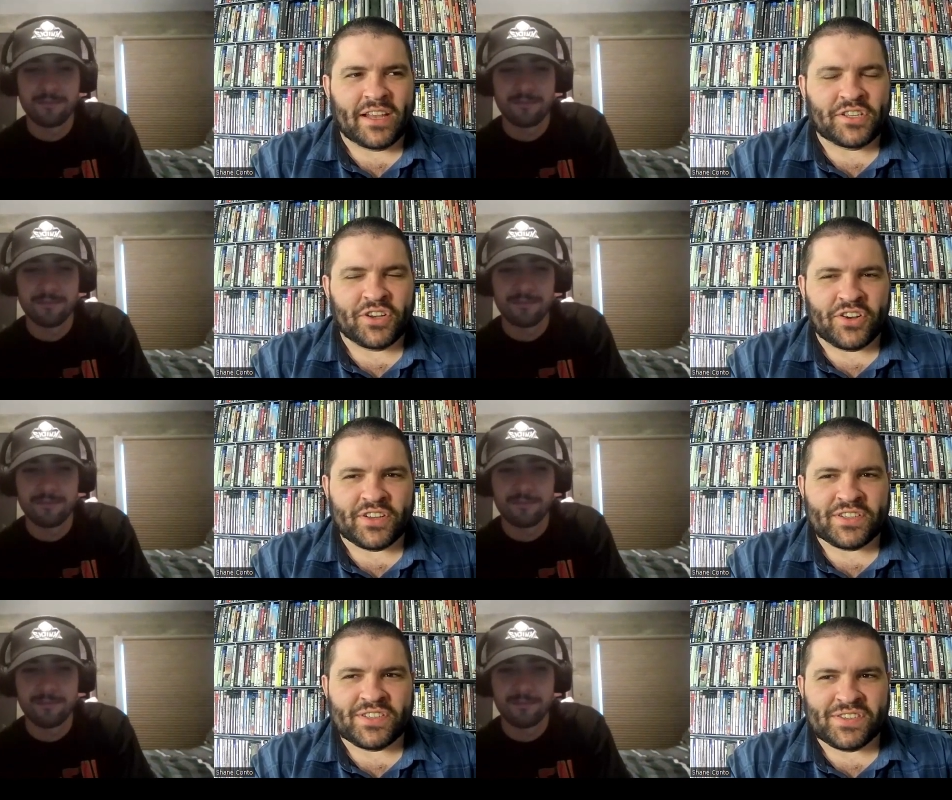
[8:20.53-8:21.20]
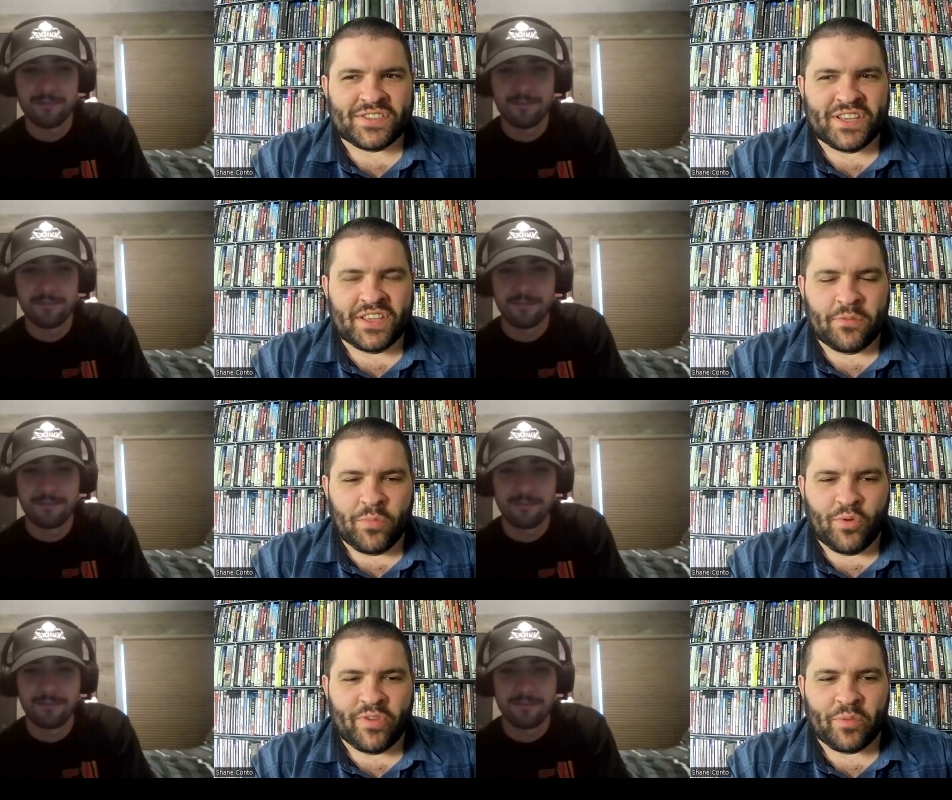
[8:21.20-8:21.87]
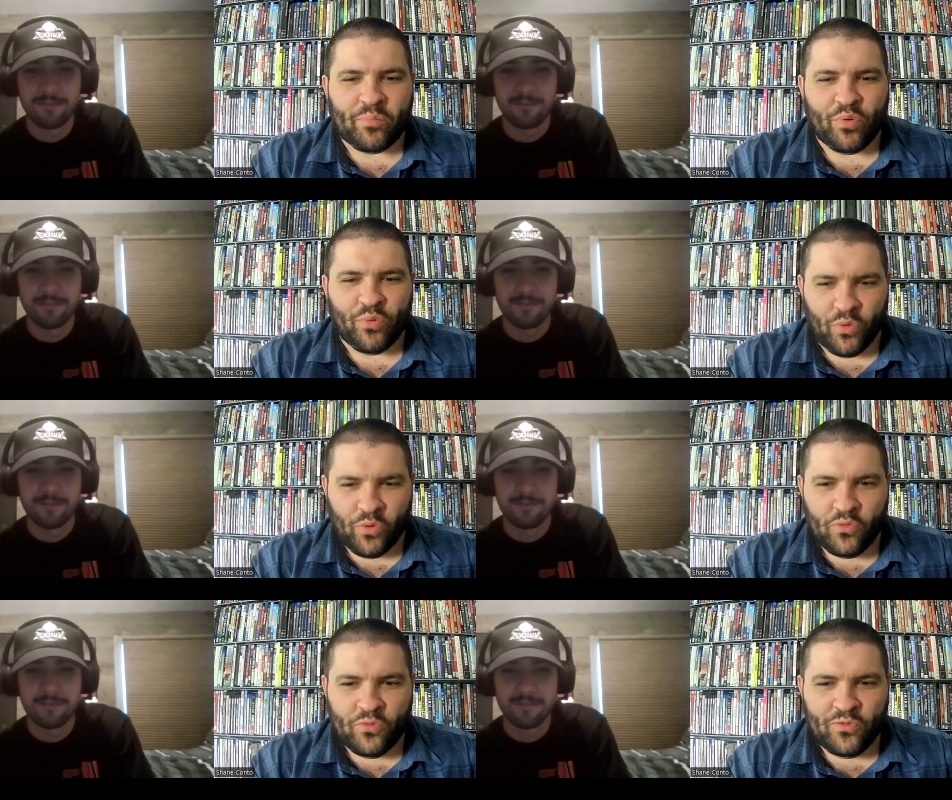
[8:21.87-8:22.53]
Speaker 1: They took us to see the movie
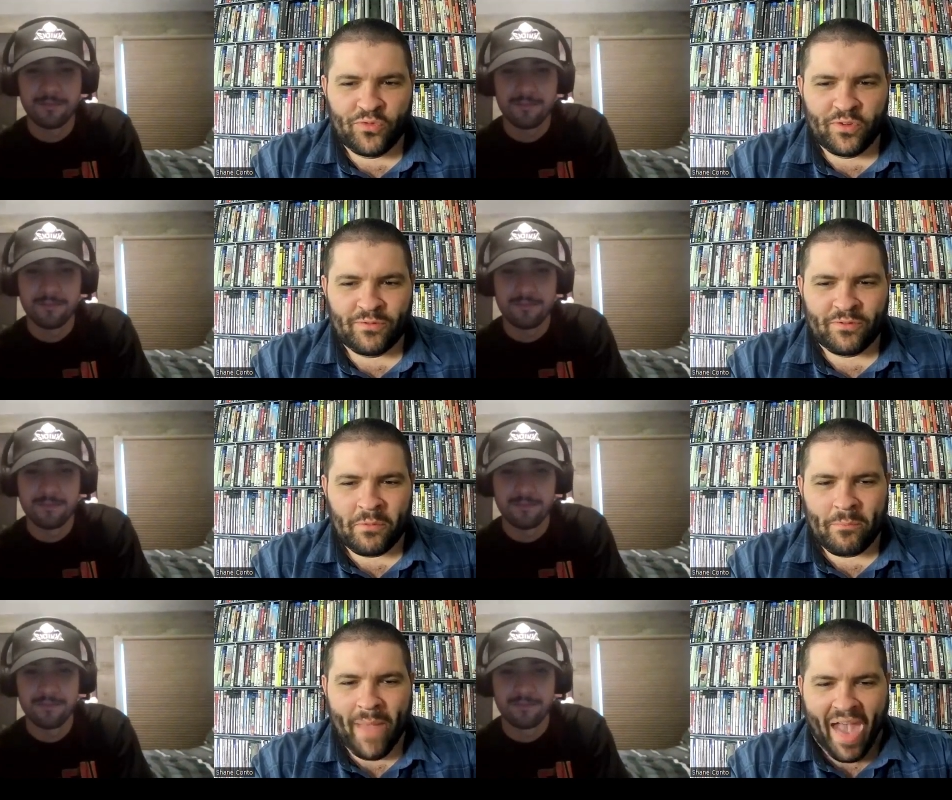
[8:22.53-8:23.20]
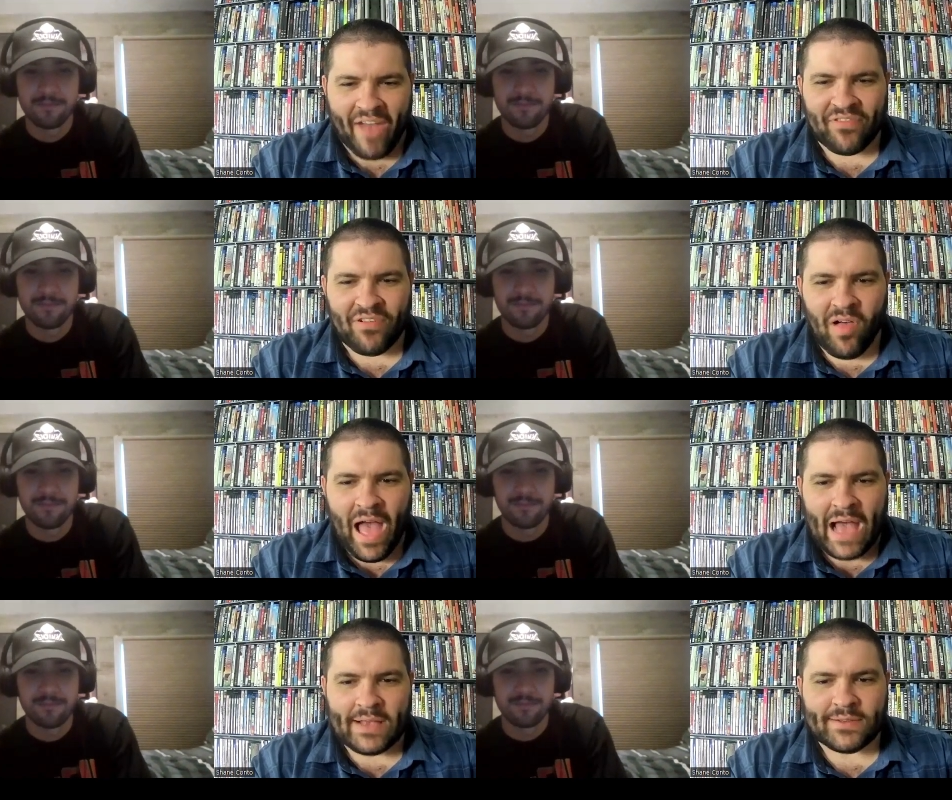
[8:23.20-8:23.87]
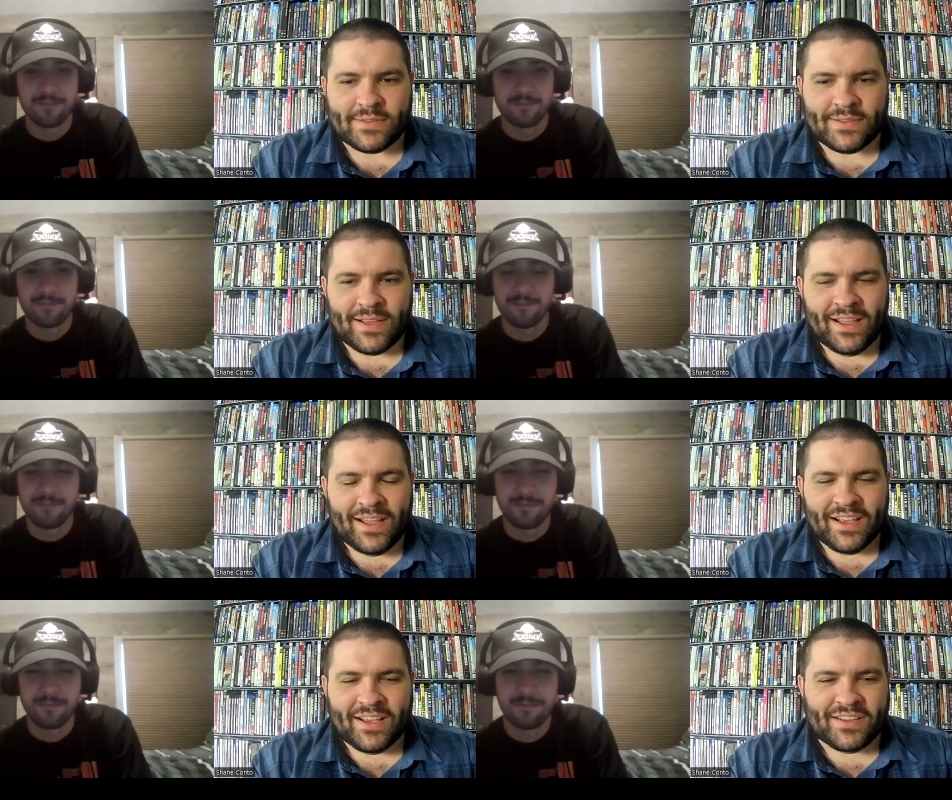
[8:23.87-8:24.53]
Proof from math class
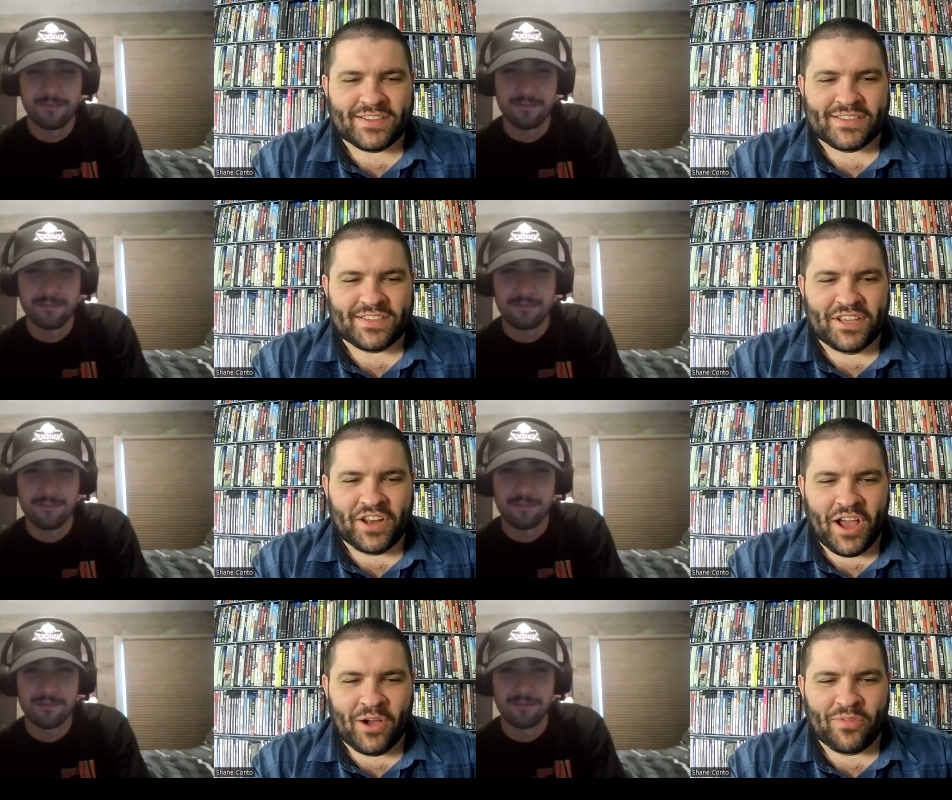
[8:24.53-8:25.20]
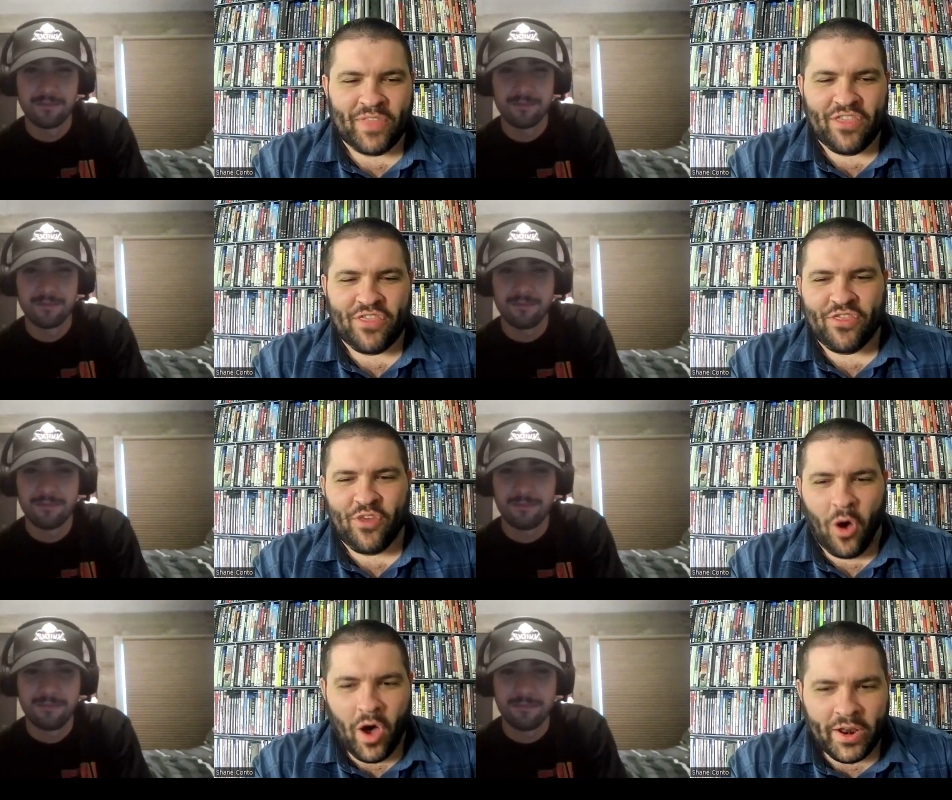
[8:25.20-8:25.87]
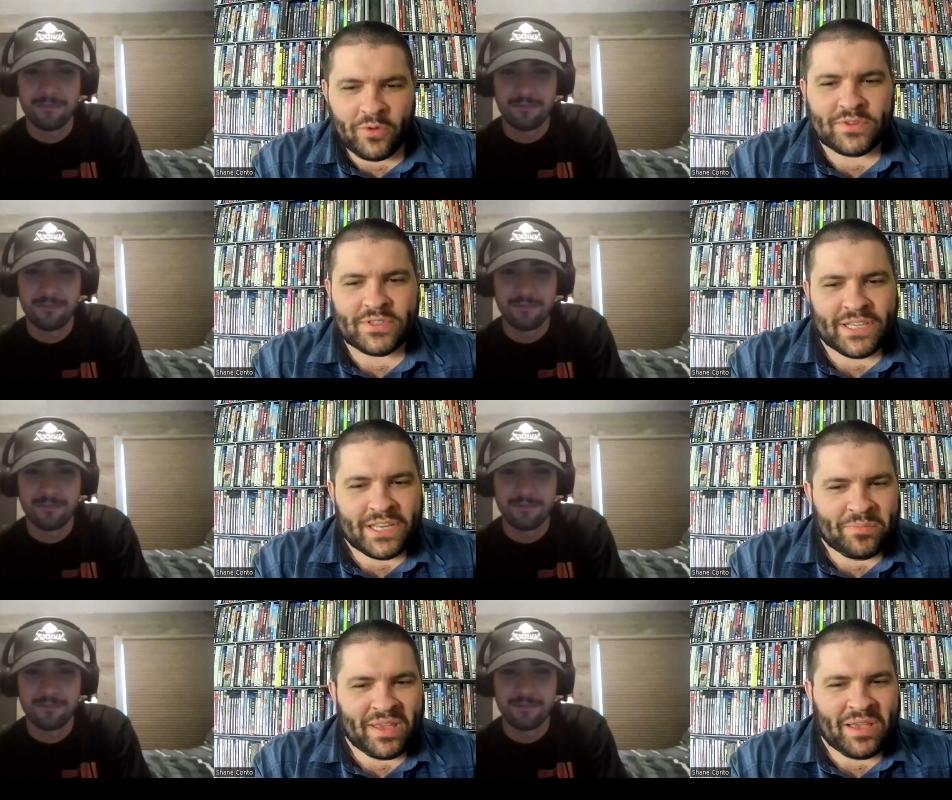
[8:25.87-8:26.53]
because, you know, they thought it was
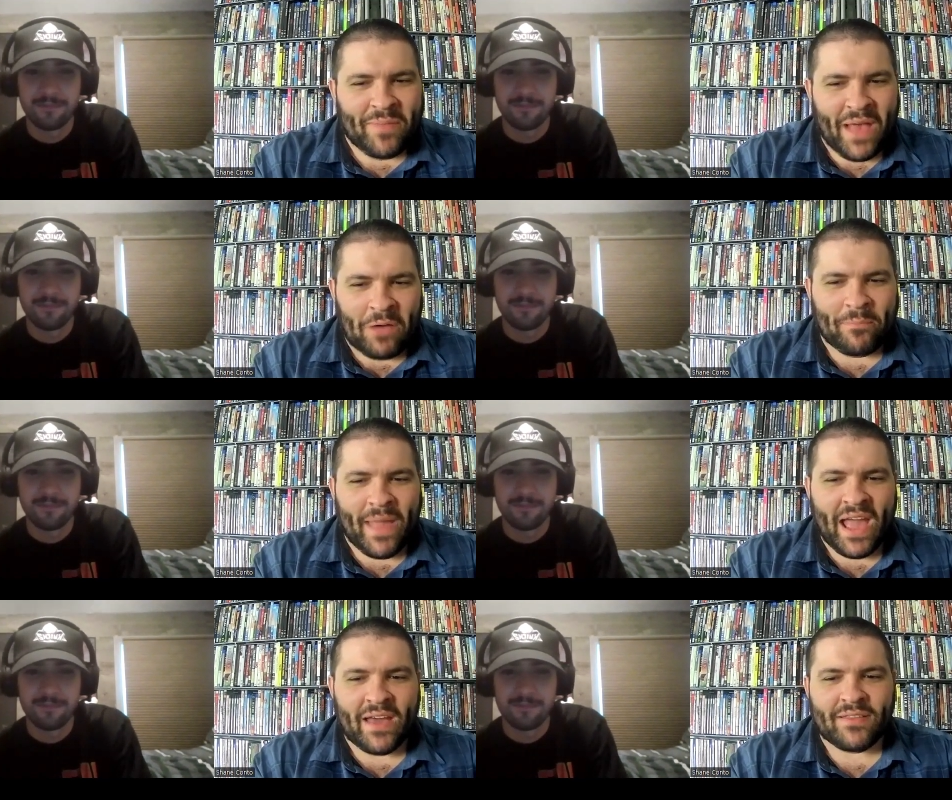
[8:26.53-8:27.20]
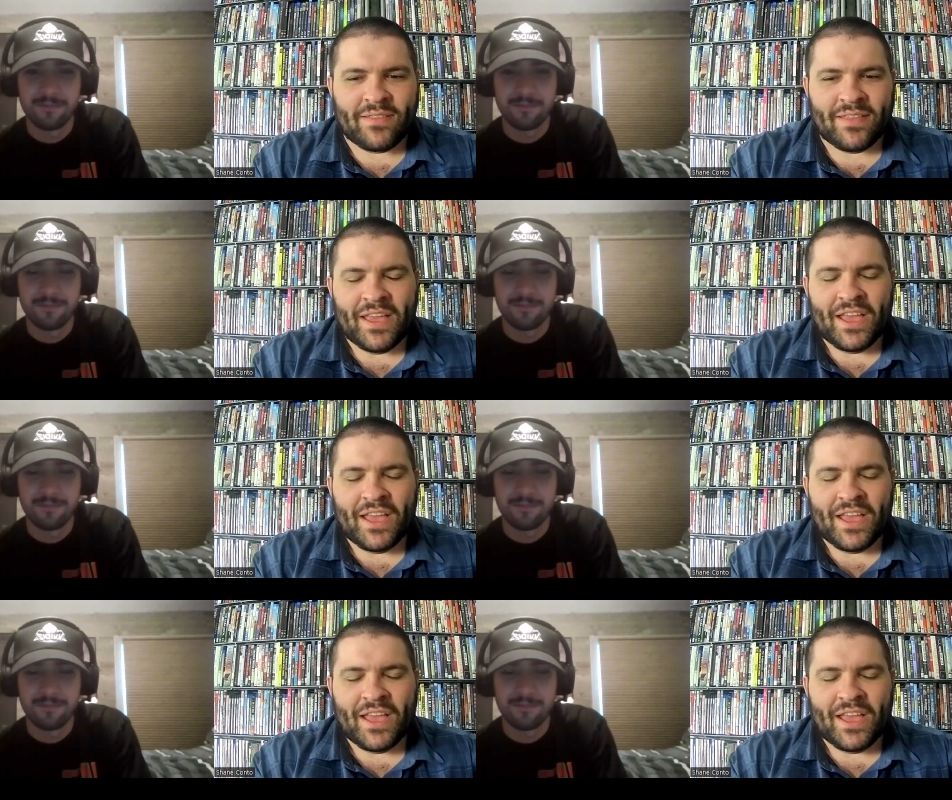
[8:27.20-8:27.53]
going to be about math,